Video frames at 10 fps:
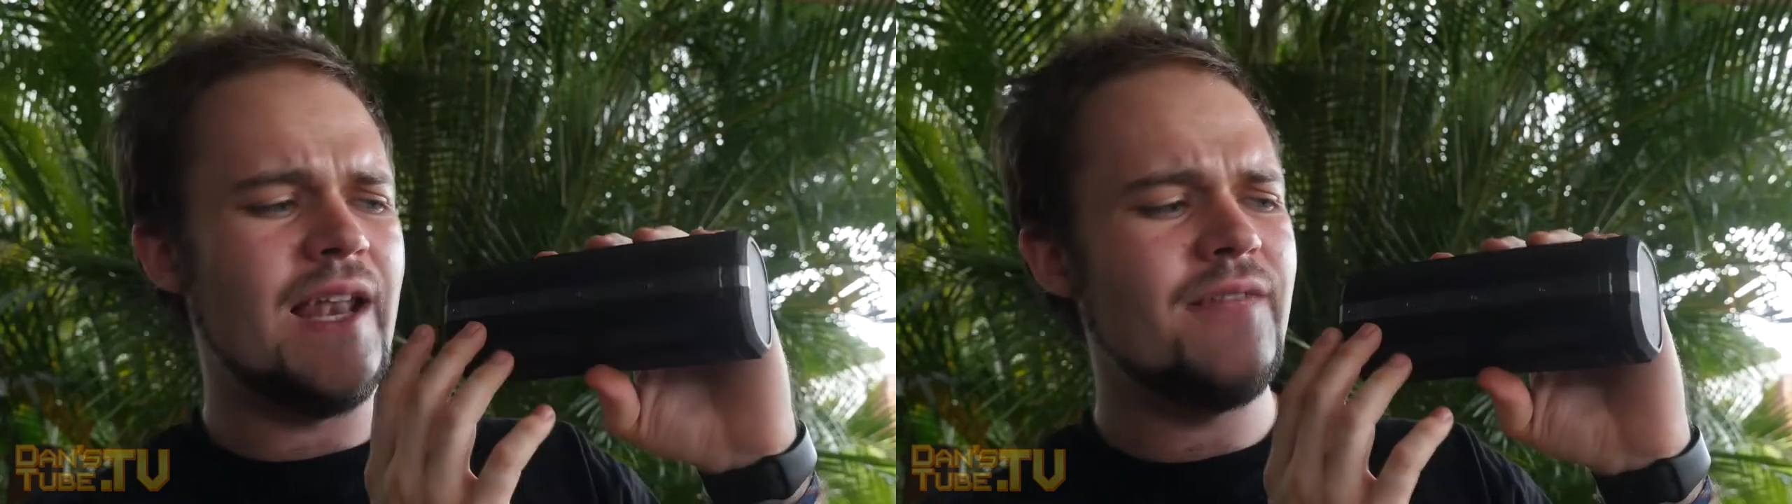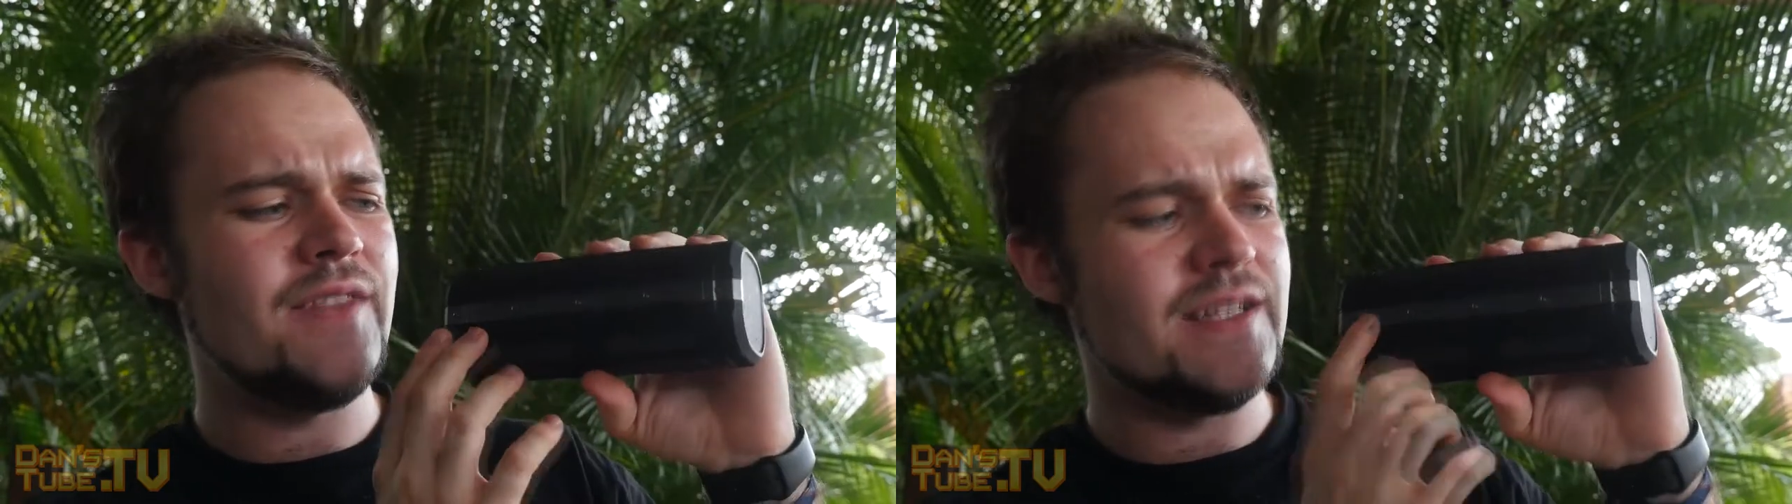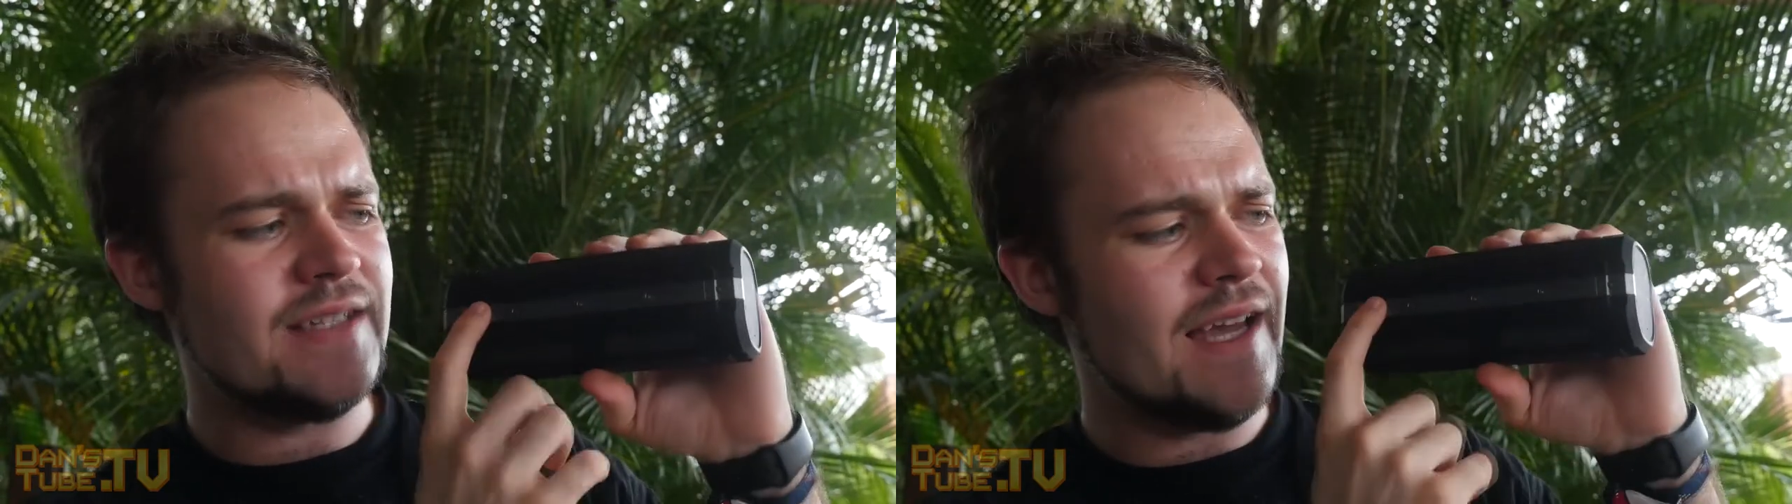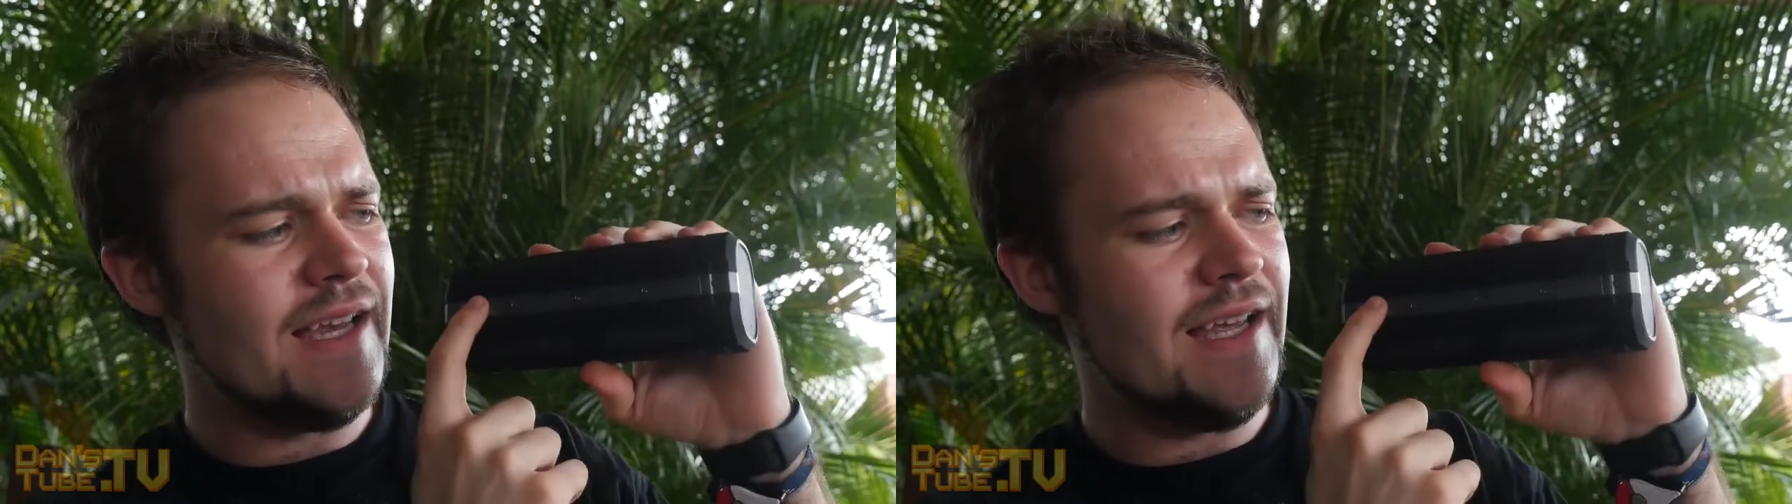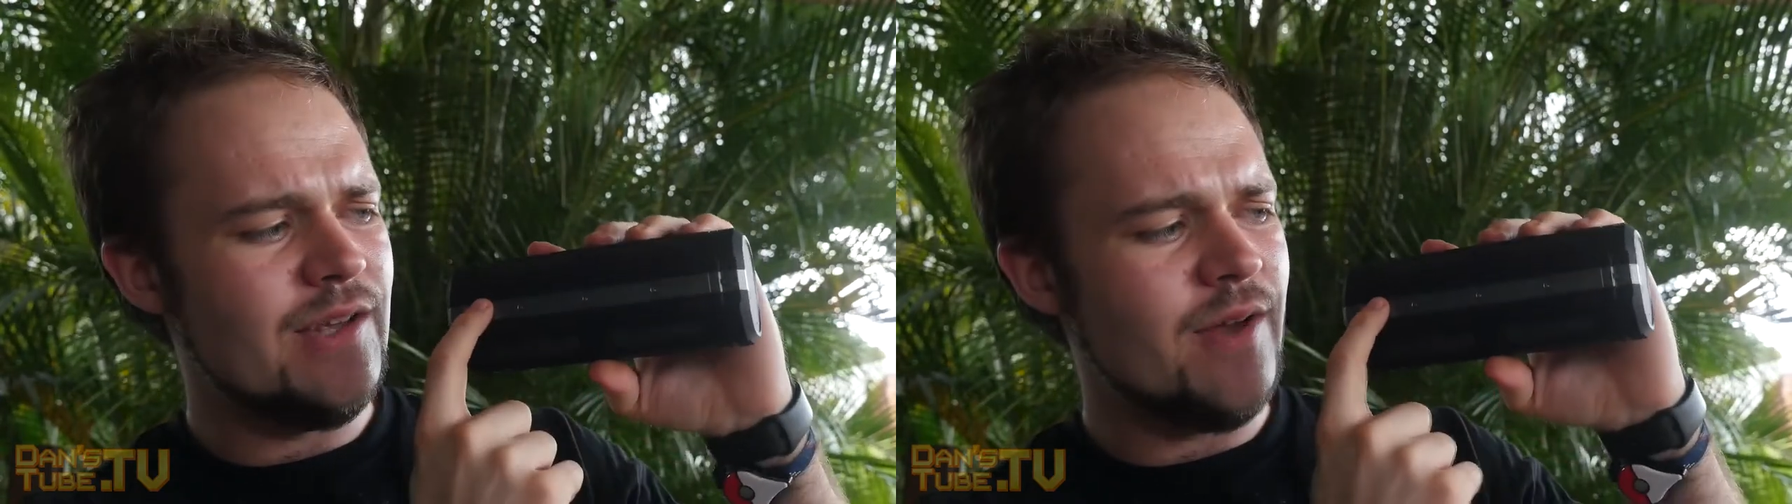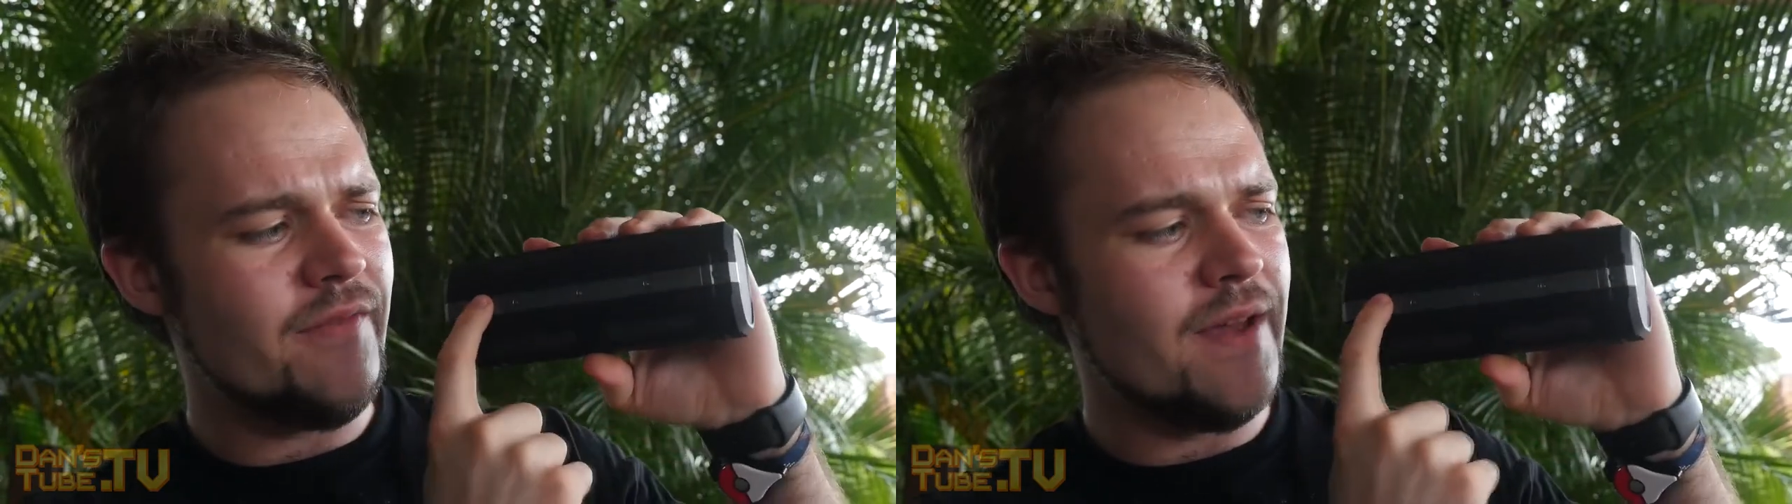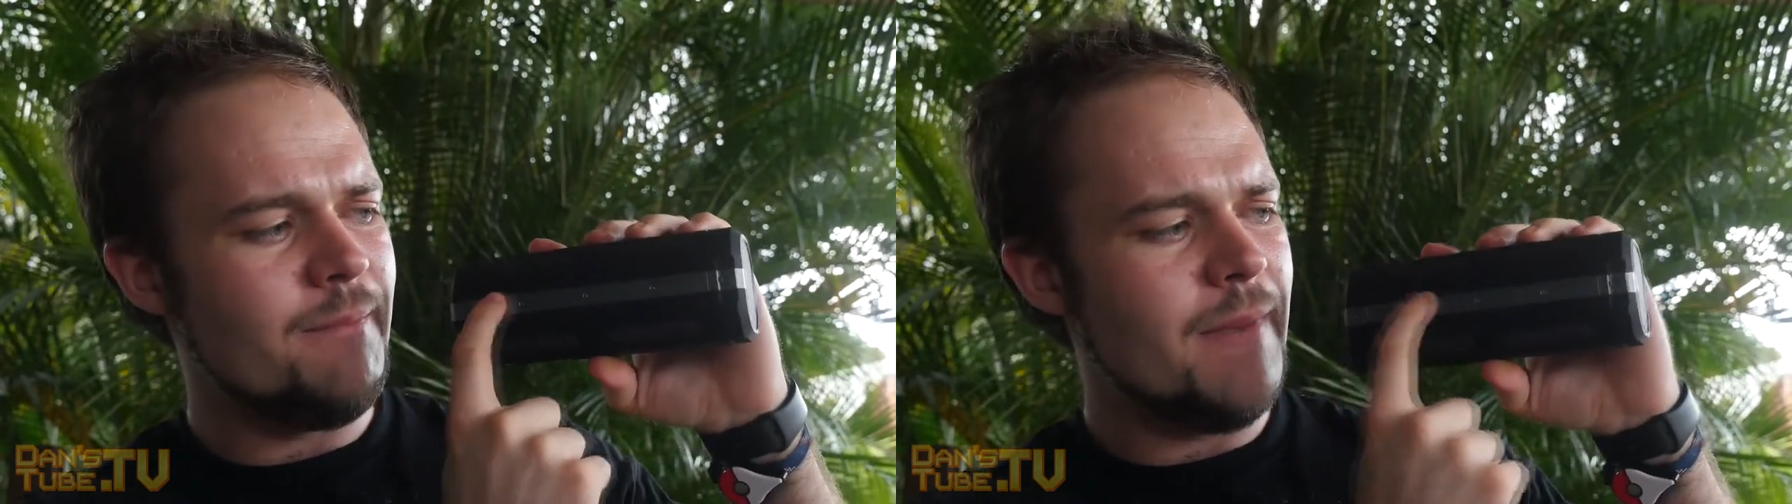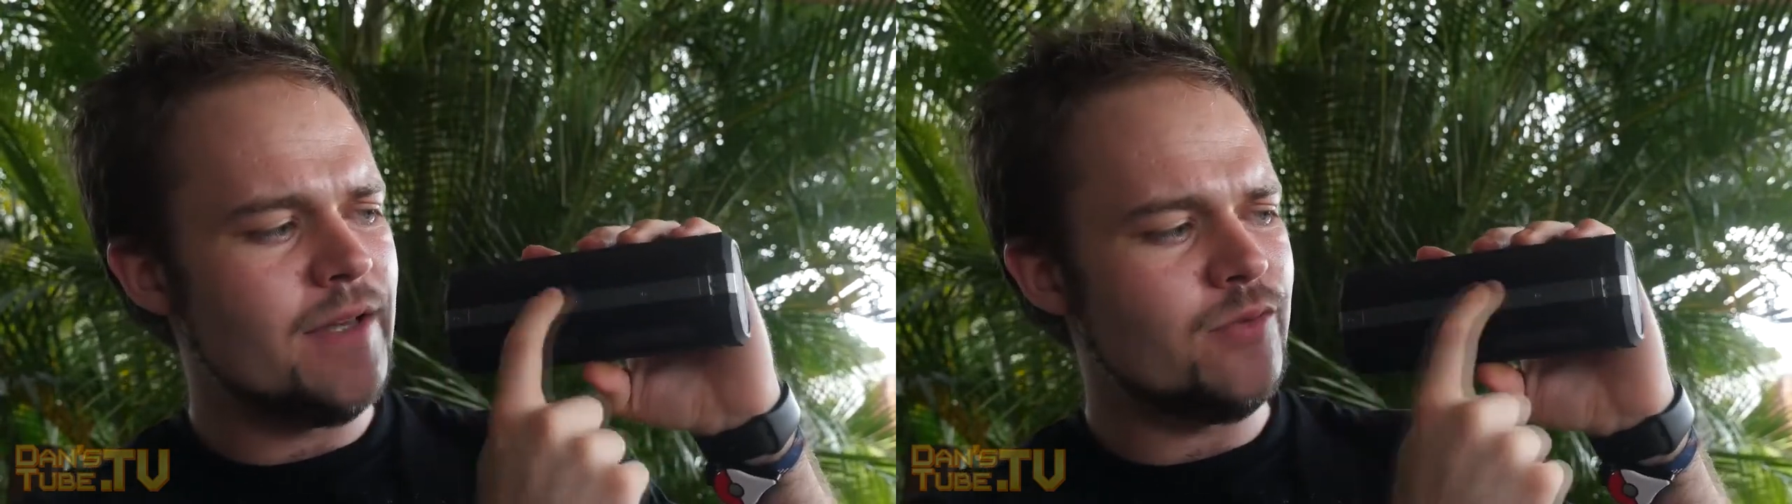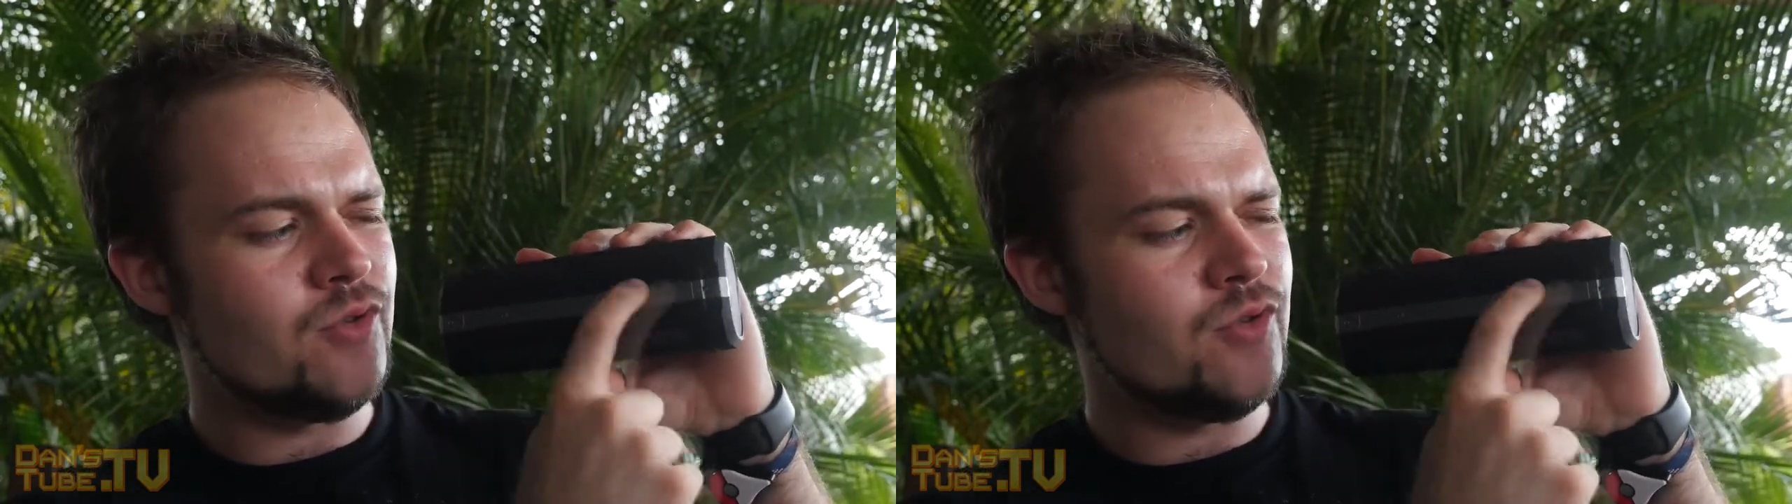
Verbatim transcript: I love the design here, you have a metal